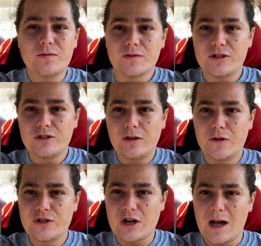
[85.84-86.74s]
This is the
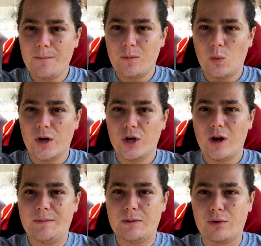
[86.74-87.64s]
first stop. We're gonna
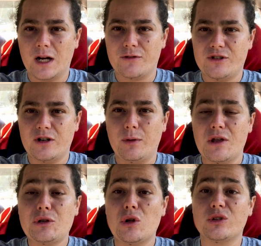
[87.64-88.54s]
grab some breakfast at a
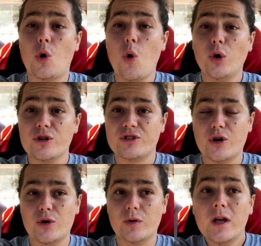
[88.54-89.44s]
place called
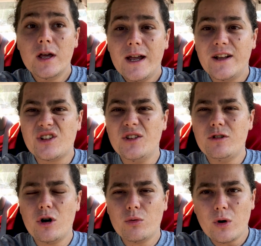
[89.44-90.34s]
Cornerstone. It's on
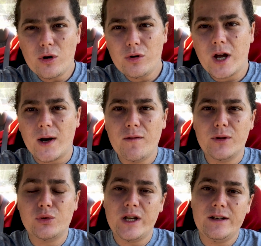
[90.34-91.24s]
Tunnel Road, kind of
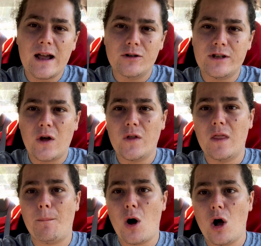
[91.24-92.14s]
between downtown and the
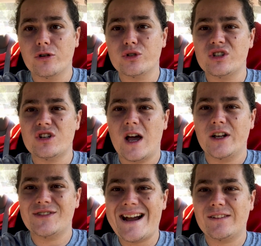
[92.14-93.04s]
mall, so it's not
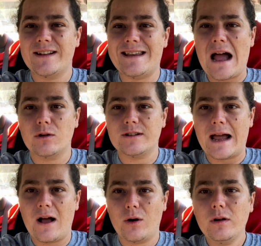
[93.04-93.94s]
exactly
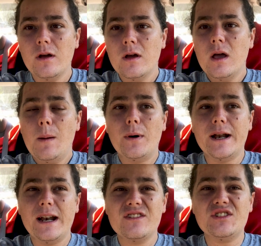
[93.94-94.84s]
downtown, but
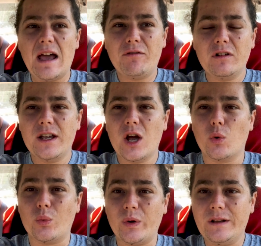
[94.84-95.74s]
it is definitely a
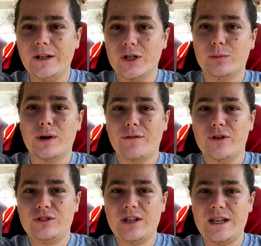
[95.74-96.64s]
really good
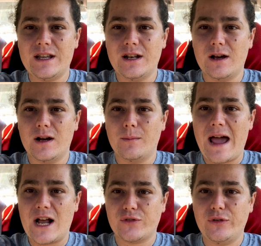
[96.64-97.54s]
breakfast in
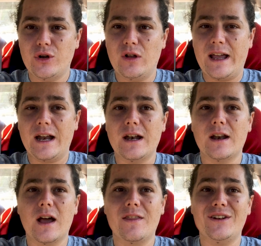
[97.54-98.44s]
Asheville, and
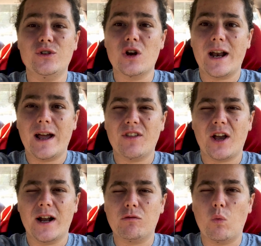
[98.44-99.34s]
they do not have the
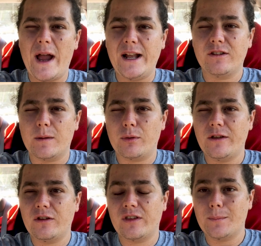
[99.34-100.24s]
kind of waits that
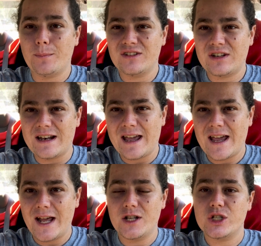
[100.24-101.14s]
places like Biscuit
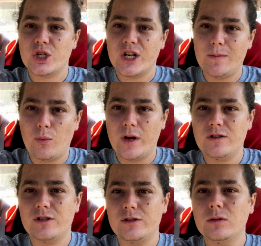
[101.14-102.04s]
Head and Sunny Point
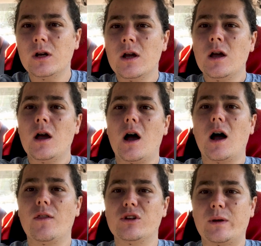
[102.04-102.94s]
do.
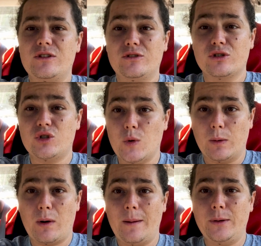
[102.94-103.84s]
Those places are super
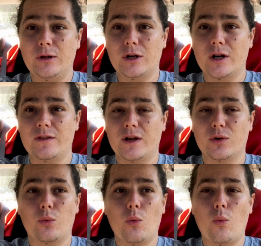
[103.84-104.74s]
popular and
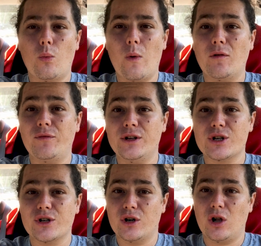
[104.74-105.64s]
they're well
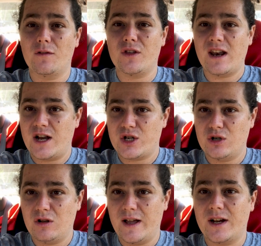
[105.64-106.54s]
featured in all of the
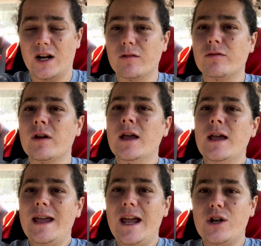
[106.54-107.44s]
national kind of
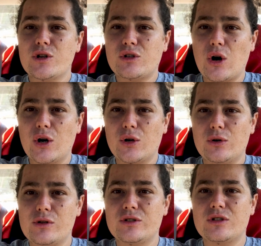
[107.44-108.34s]
interest
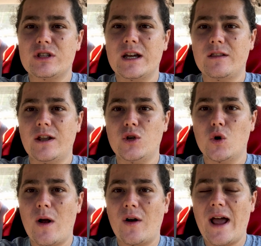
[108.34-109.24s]
articles that they
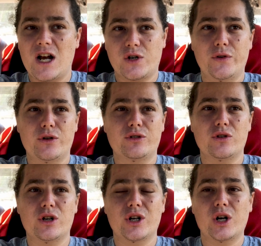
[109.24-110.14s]
do around Asheville, so
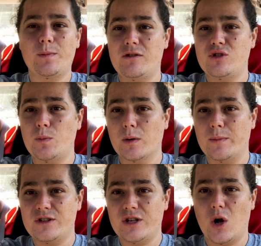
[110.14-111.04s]
they're gonna be super
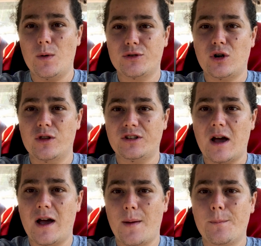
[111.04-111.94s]
busy almost all the
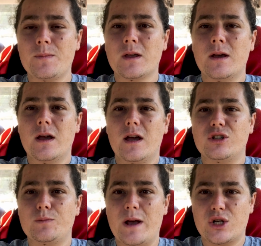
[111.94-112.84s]
time,
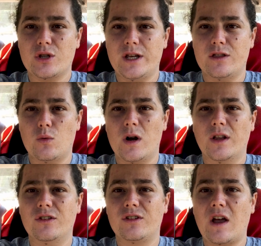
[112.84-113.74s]
especially the
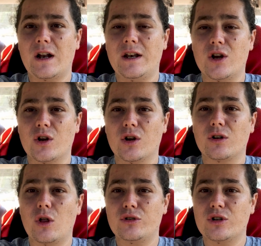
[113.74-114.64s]
ones kind of
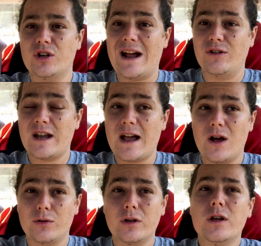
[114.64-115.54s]
closer to
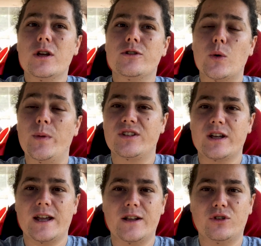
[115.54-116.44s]
downtown. So
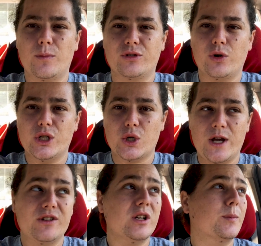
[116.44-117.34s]
Biscuit Head's almost always
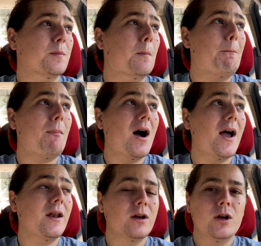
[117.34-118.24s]
crazy,
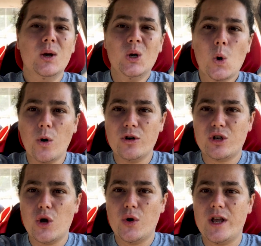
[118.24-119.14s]
but
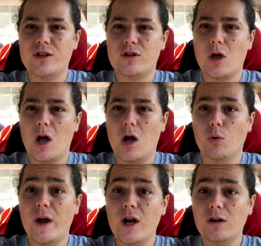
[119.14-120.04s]
Cornerstone is
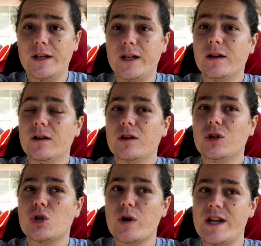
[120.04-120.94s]
rarely
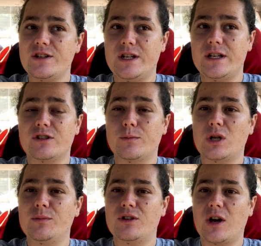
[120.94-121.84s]
crazy.
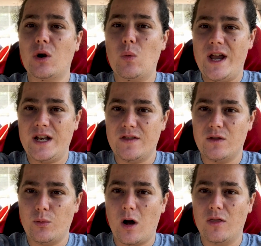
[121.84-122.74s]
Sometimes it's got to wait on